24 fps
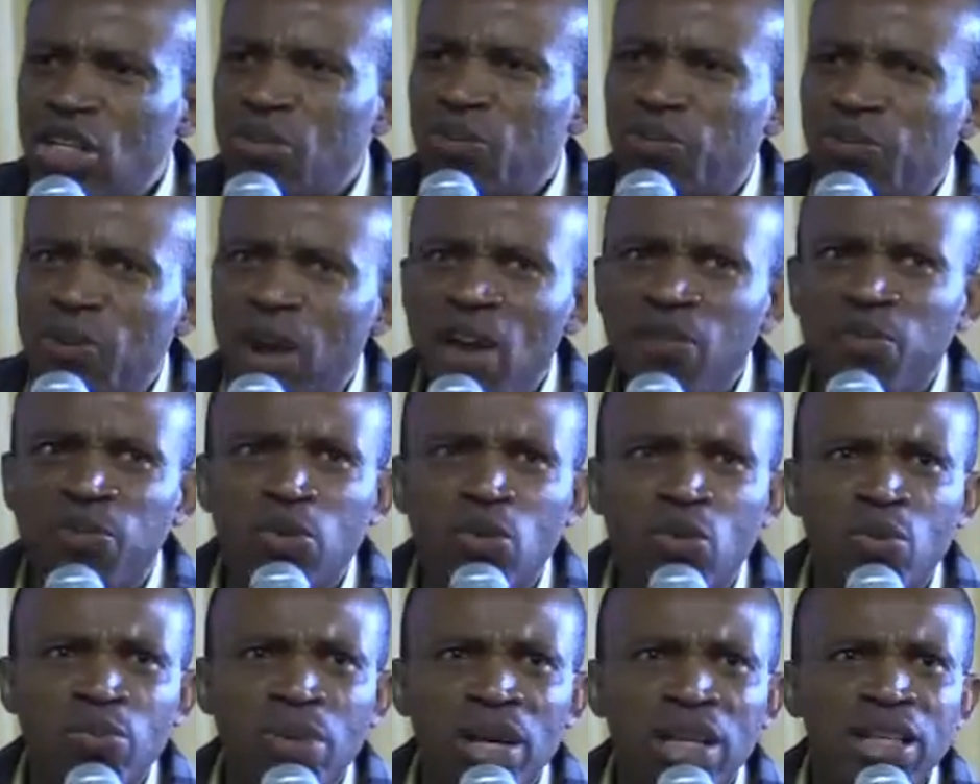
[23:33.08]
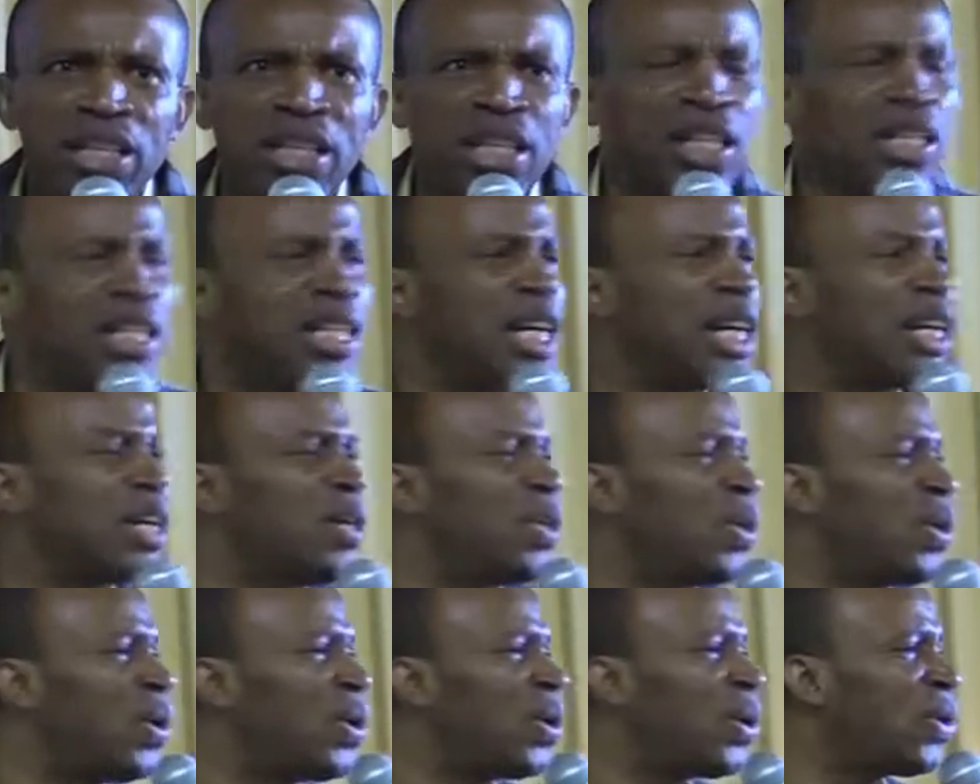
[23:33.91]
these five women,
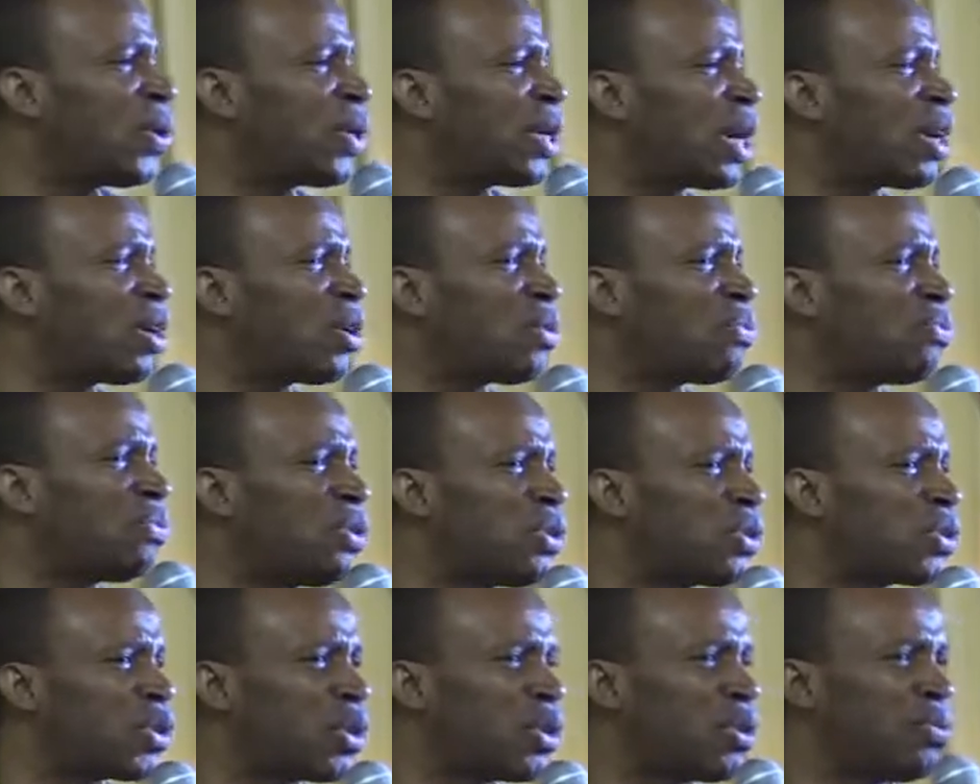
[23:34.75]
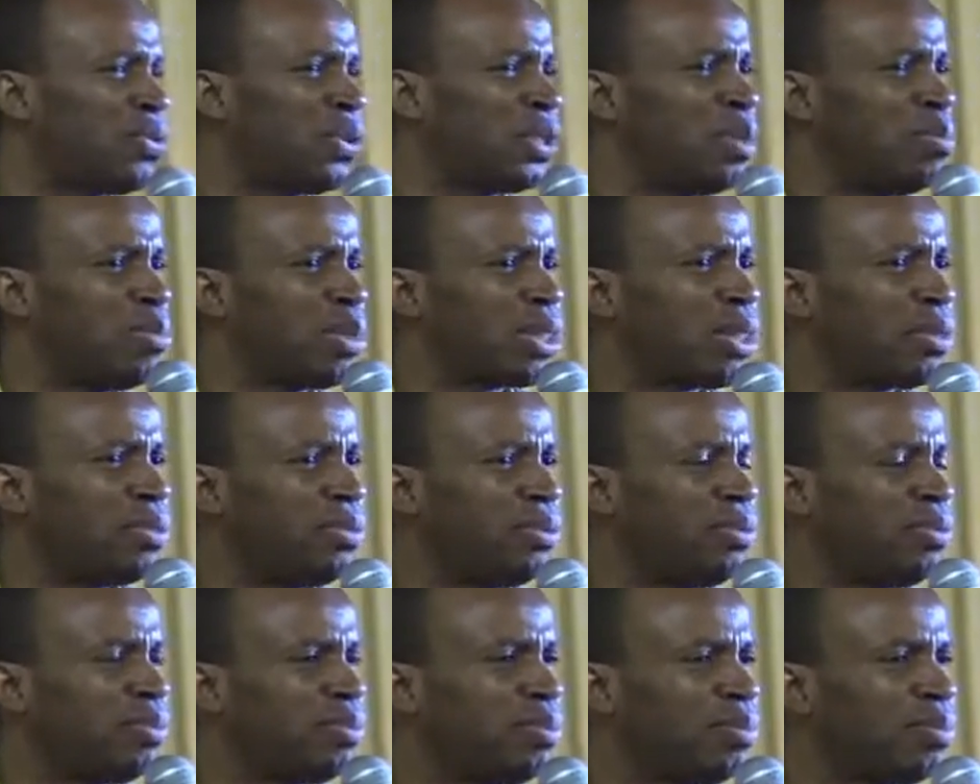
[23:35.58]
they're no longer going to feel sorry for
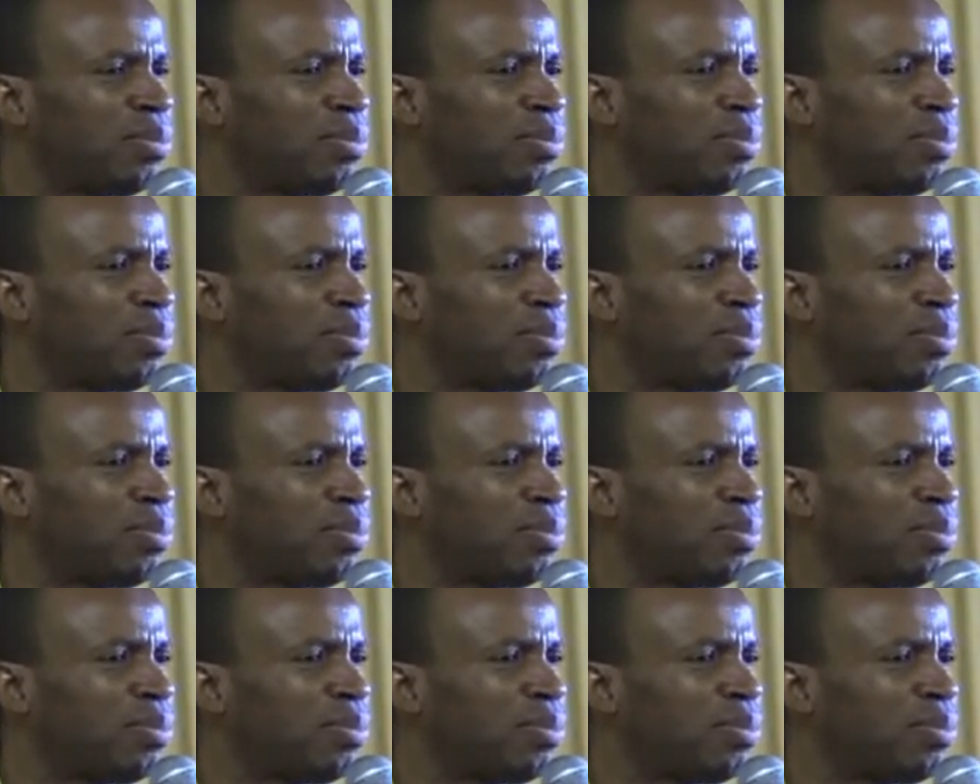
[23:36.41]
themselves.